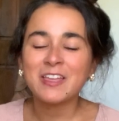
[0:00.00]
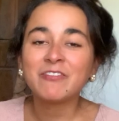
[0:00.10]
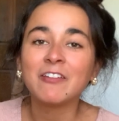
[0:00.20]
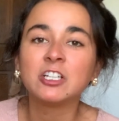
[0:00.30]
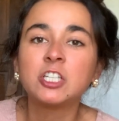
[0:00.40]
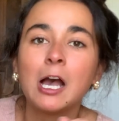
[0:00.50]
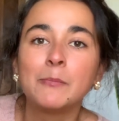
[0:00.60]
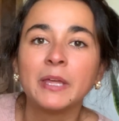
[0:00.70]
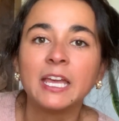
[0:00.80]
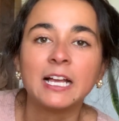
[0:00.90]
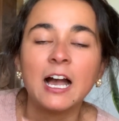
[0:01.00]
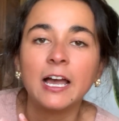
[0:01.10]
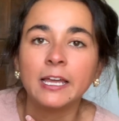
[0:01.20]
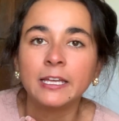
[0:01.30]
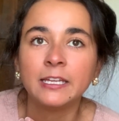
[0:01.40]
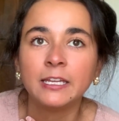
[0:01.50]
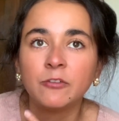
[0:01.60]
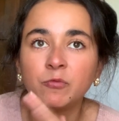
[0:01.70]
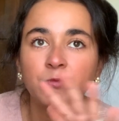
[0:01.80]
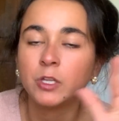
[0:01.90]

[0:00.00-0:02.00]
My favorite topic. I